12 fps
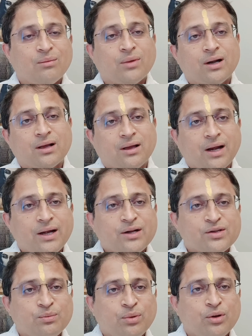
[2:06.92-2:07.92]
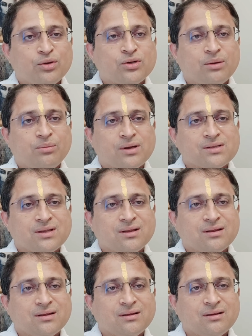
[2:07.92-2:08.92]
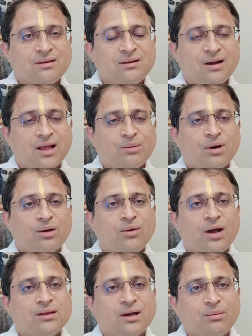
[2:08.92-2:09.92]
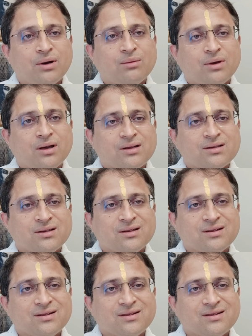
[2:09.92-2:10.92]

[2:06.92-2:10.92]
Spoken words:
But a great spiritual person like Bhagwan Raman Maharshi